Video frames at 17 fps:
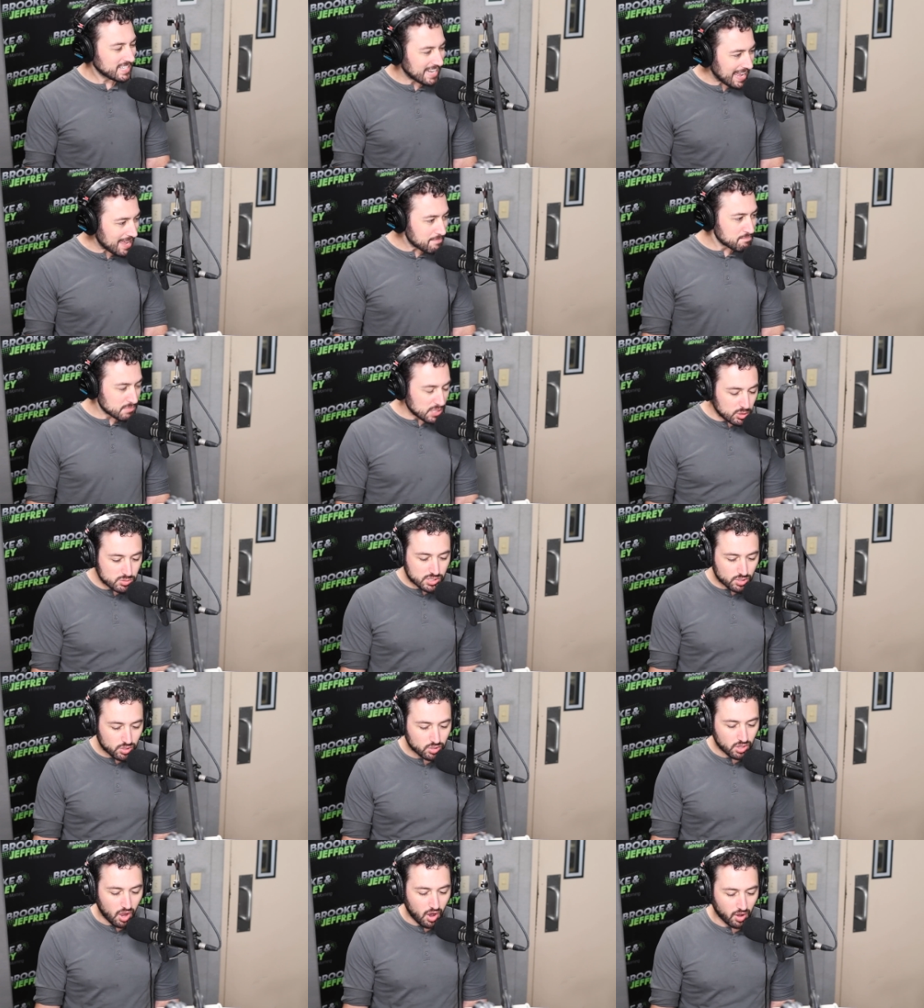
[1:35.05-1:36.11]
name
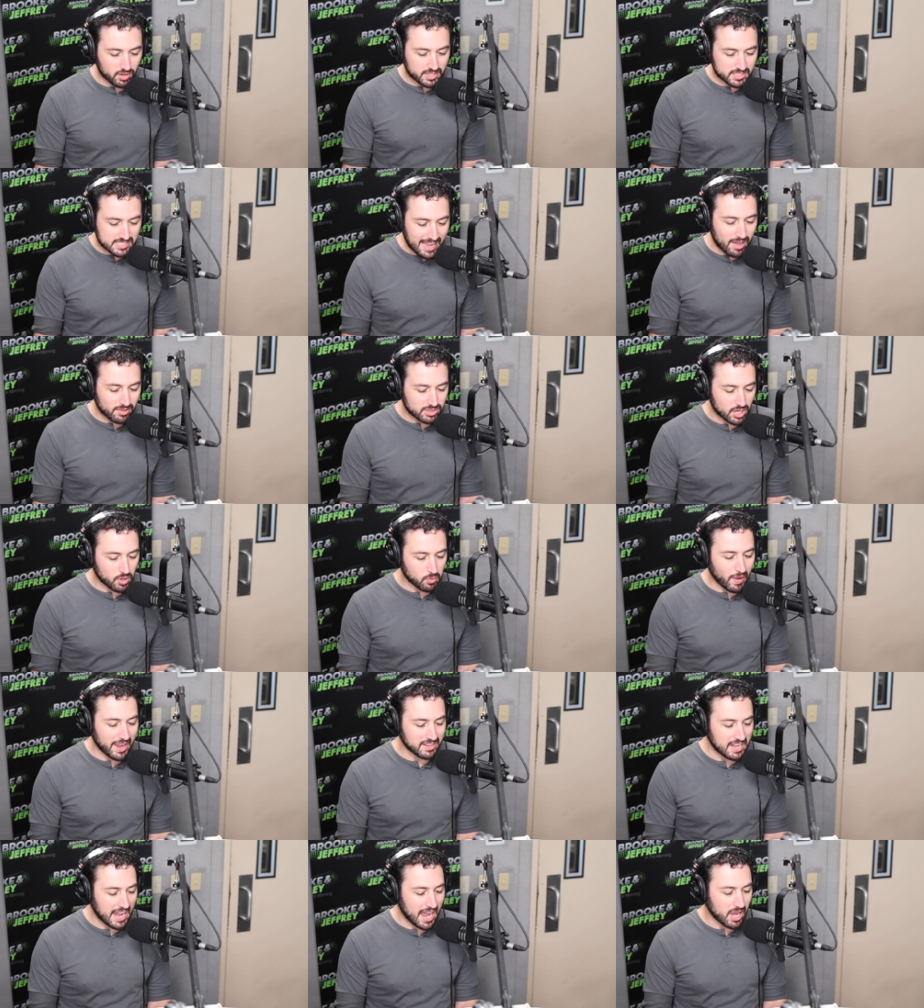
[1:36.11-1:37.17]
musical artists out there
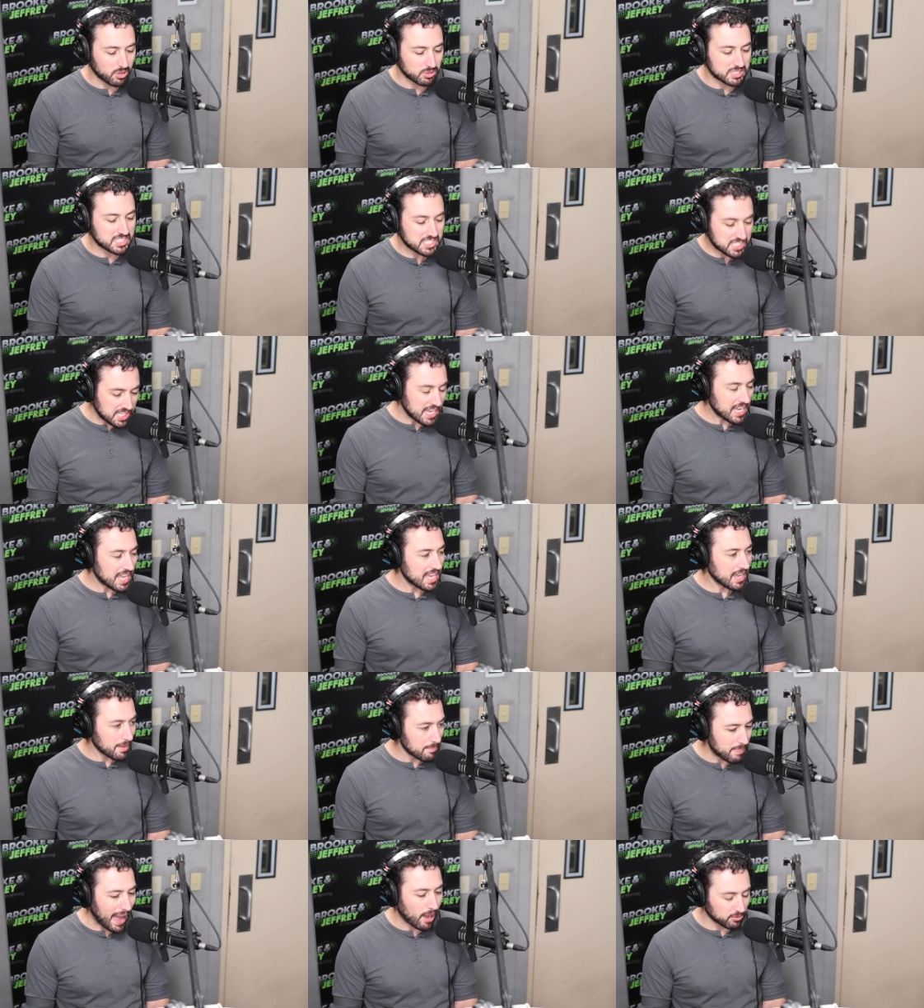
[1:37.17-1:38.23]
right now singing
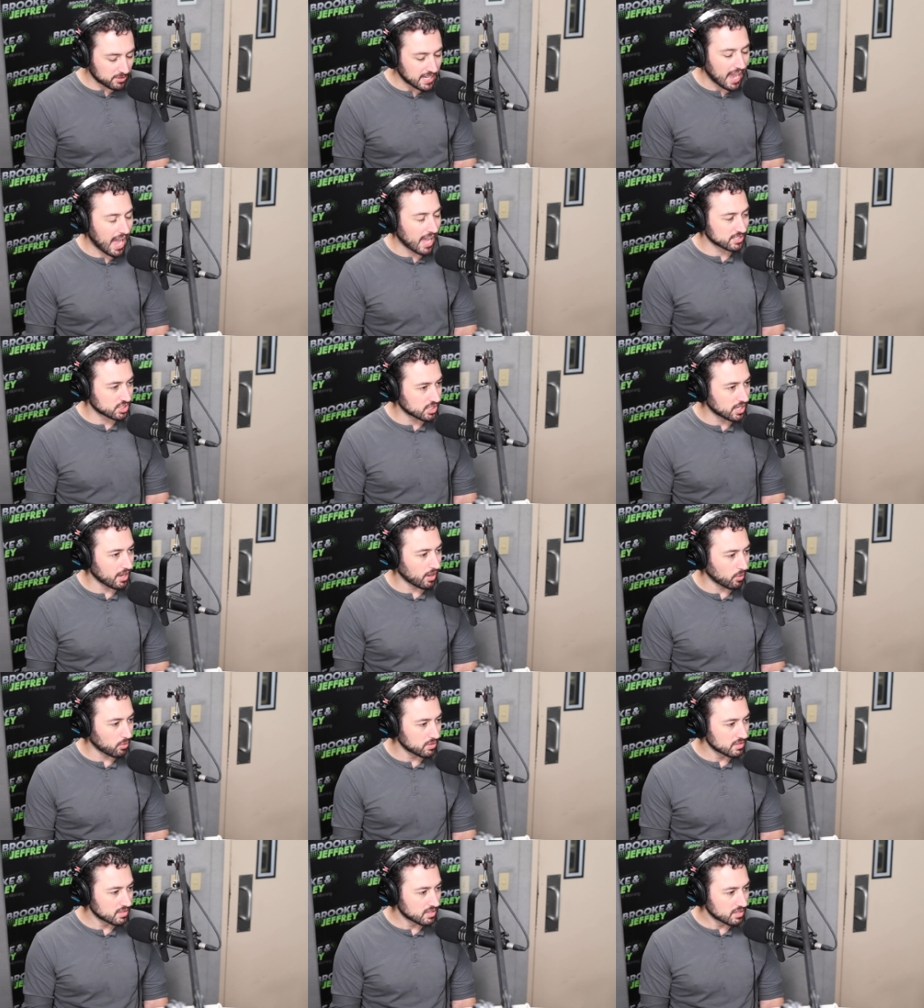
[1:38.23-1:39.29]
about Costco?